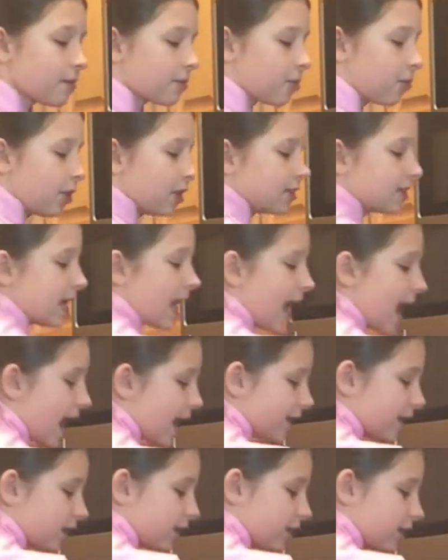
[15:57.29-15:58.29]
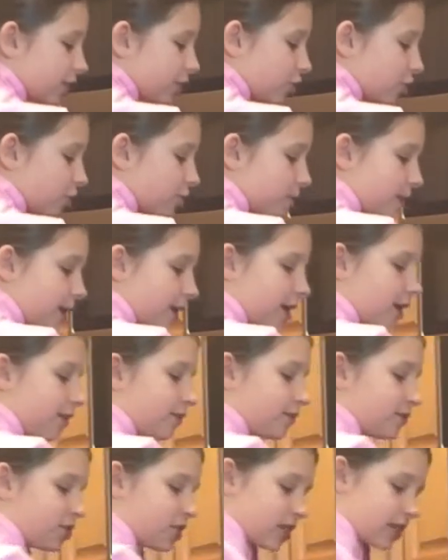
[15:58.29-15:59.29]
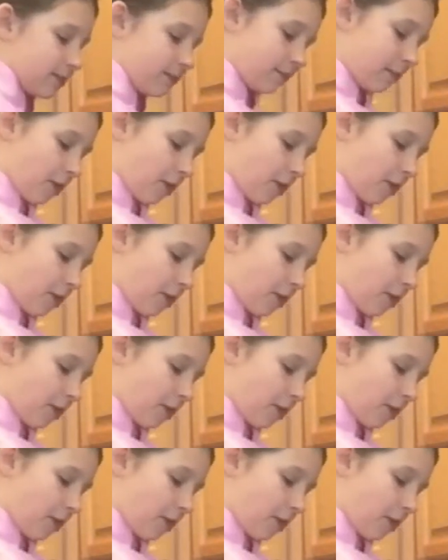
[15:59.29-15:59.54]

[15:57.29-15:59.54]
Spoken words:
Going to add a little bit of chicken